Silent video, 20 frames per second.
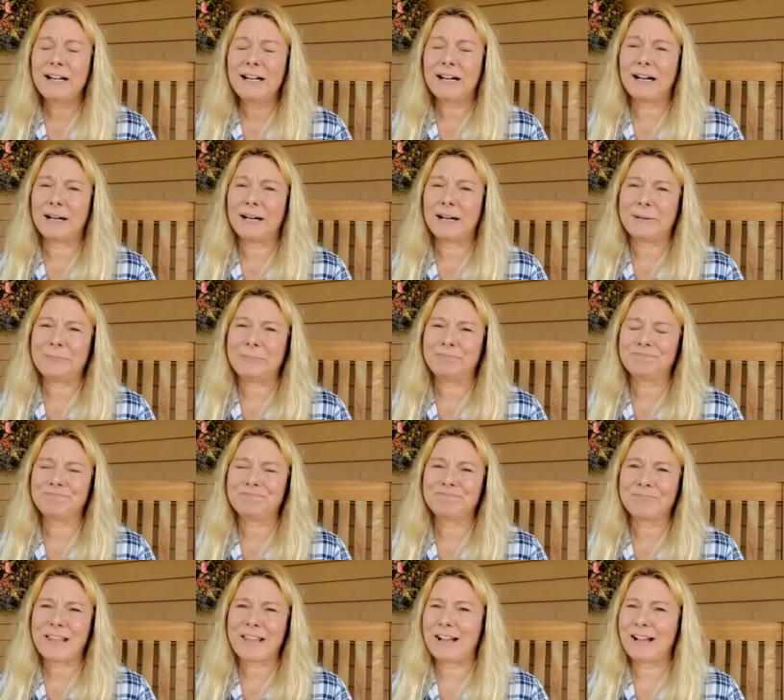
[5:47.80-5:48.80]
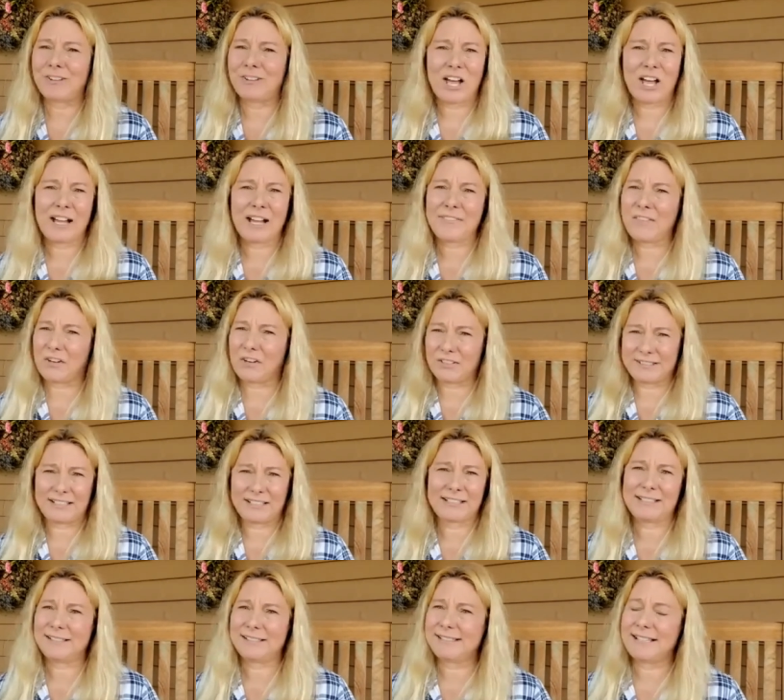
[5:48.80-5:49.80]
I have a lot that are
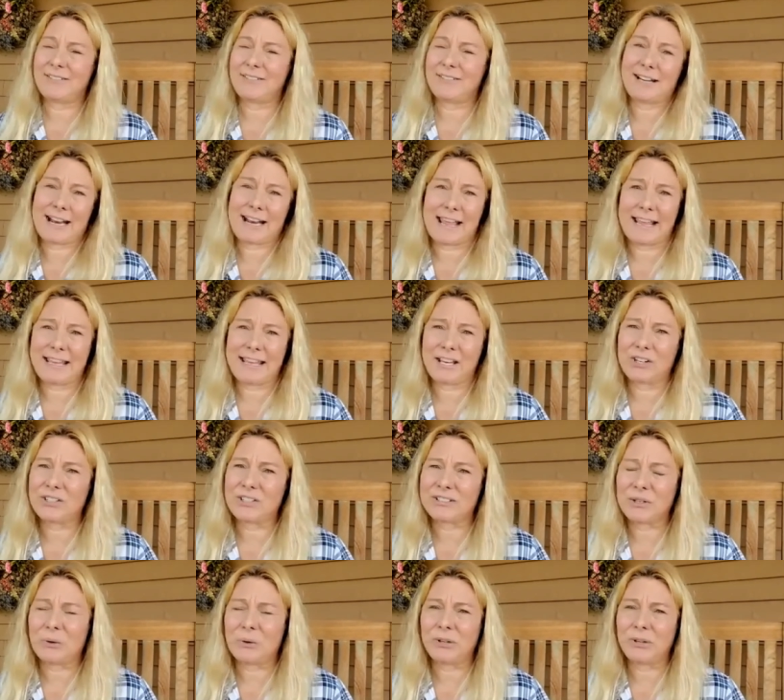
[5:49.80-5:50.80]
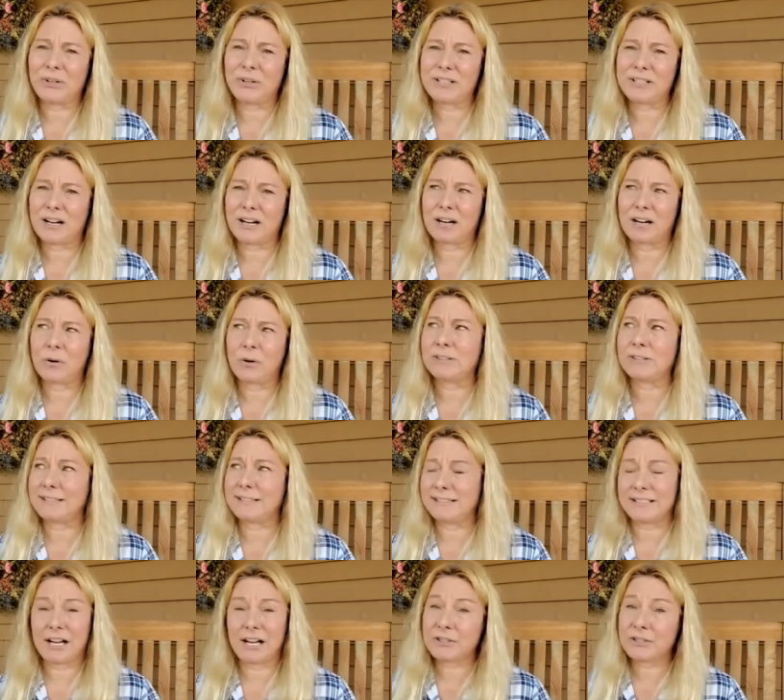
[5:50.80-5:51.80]
6 and 7 and 8 years old. Our
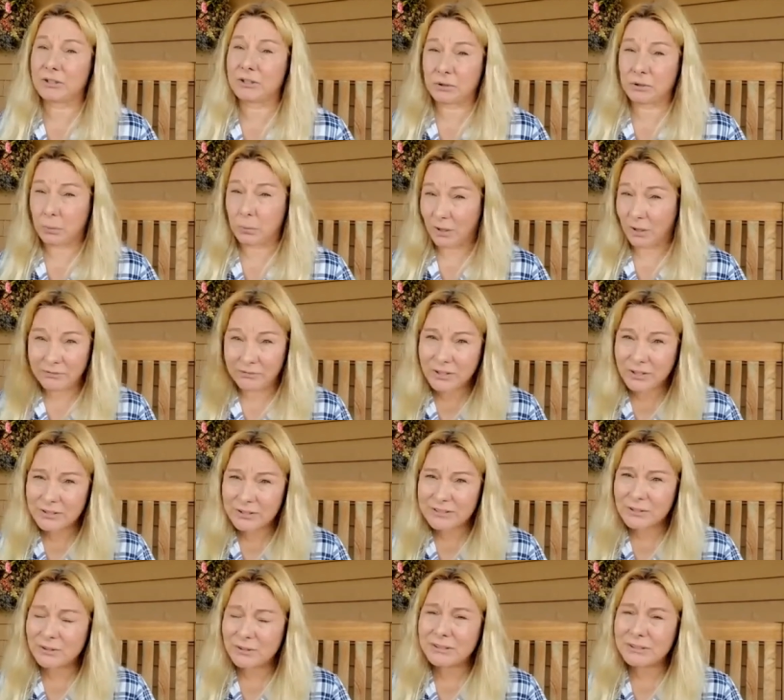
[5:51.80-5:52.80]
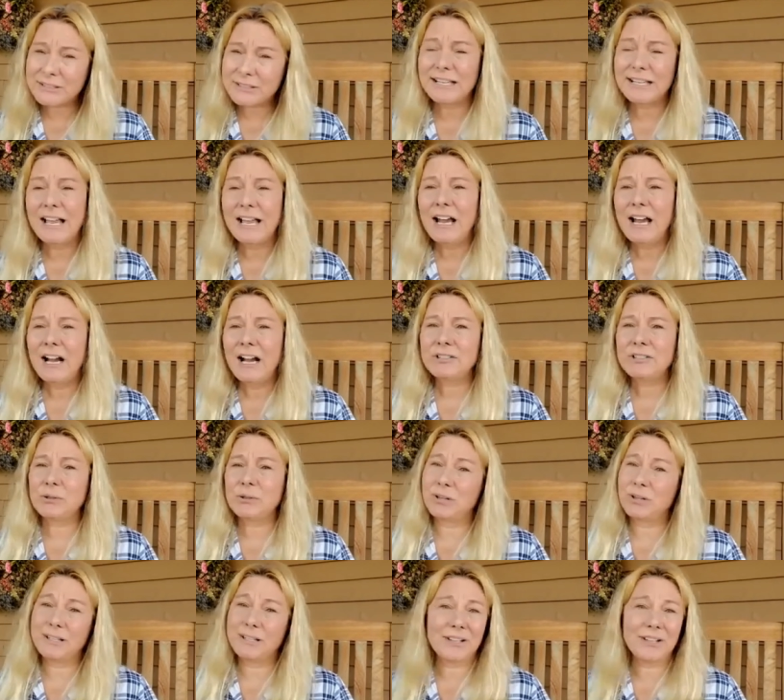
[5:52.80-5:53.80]
oldest ducks are 12 years old. So
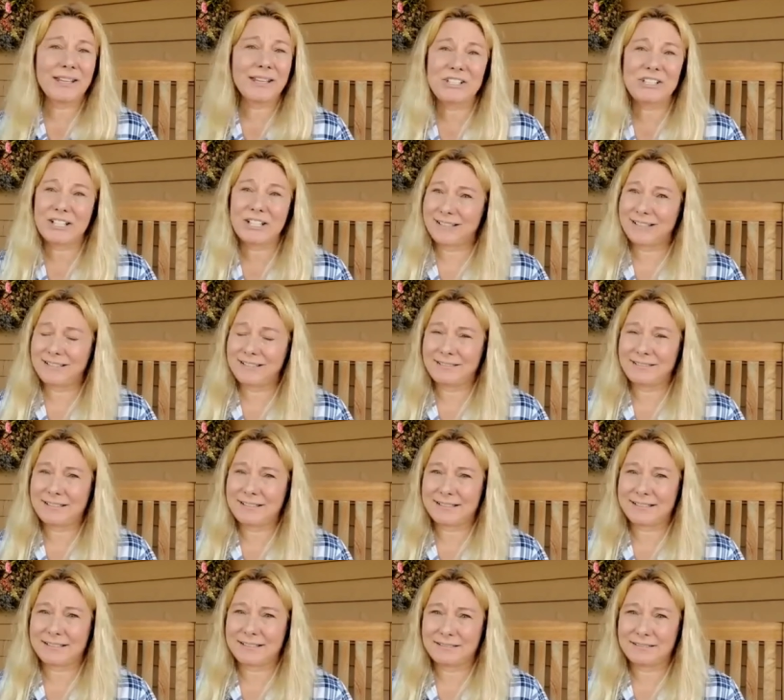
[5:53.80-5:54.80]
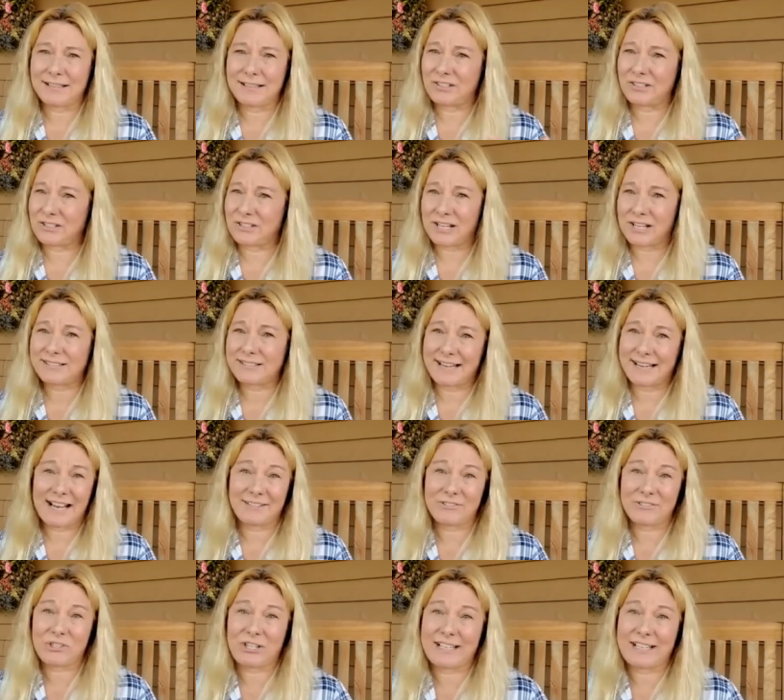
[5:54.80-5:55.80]
clearly chickens and ducks can
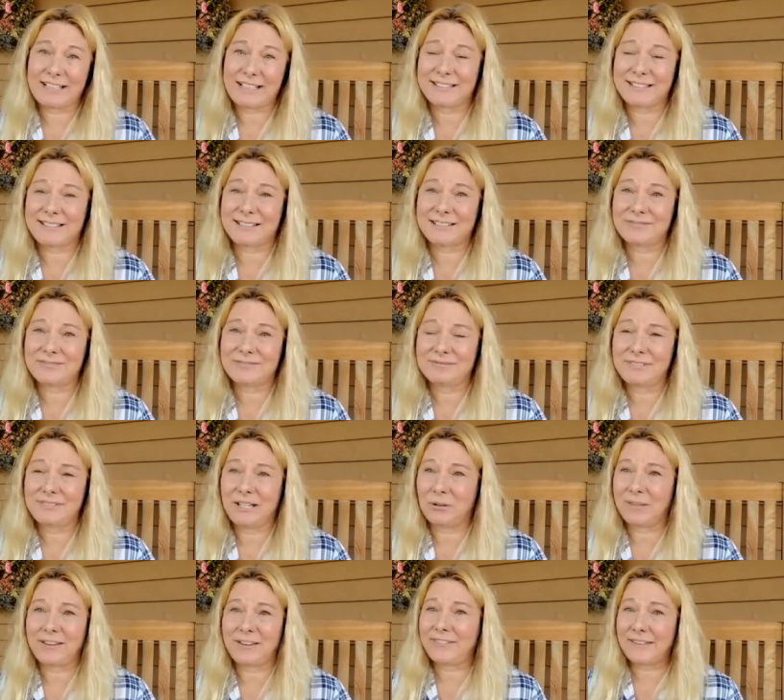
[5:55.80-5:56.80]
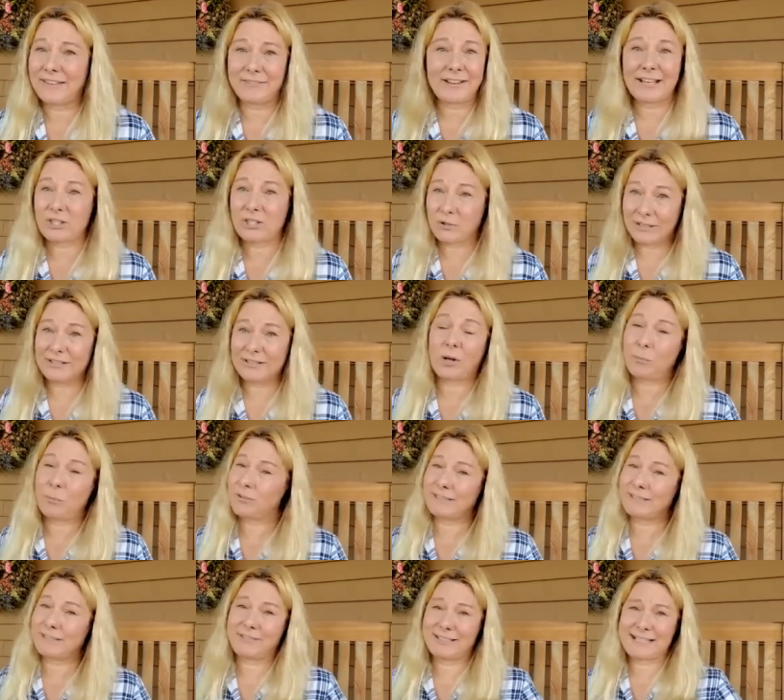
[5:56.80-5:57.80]
have treats. You know, they've had treats almost
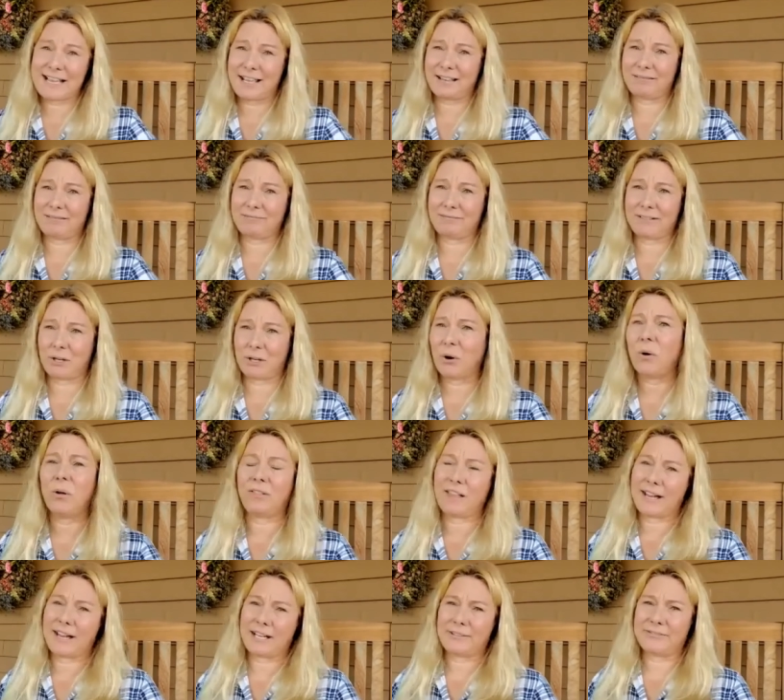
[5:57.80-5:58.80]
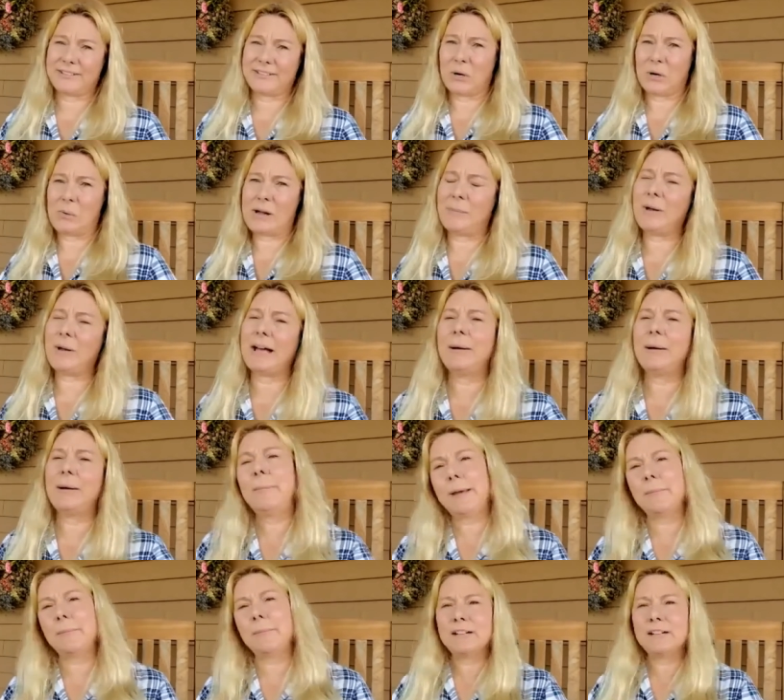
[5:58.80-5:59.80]
every day their whole life. So I'm a
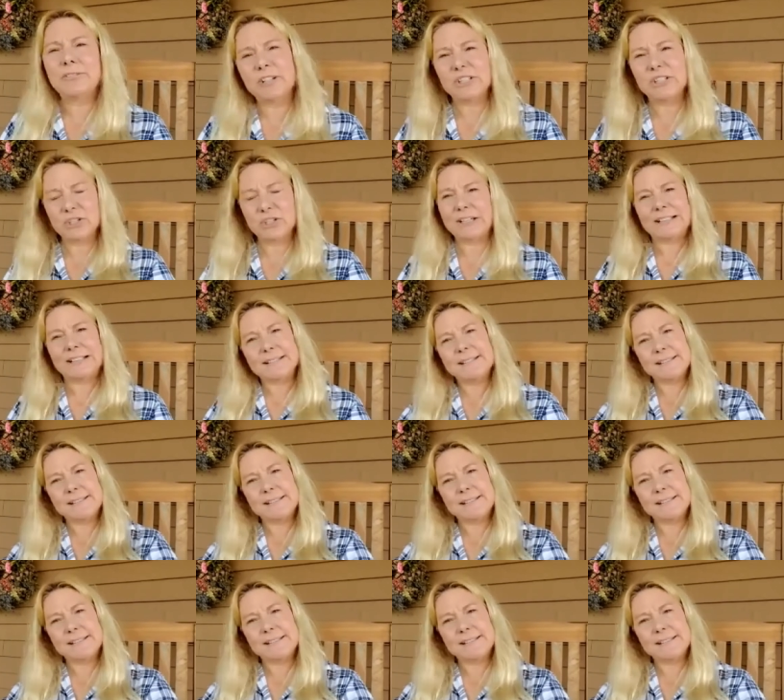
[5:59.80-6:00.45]
big believer in treats.